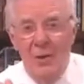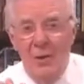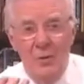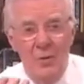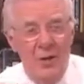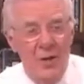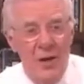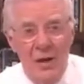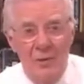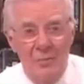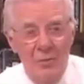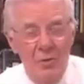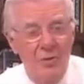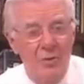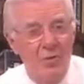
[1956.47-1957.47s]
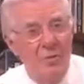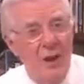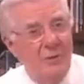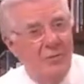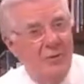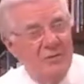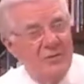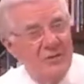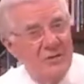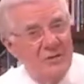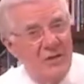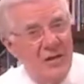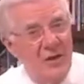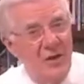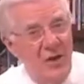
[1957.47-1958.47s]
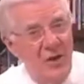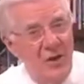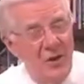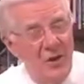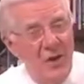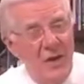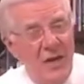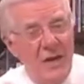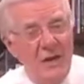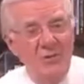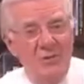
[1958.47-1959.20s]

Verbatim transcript: than Giordano Bruno, who back around 1600,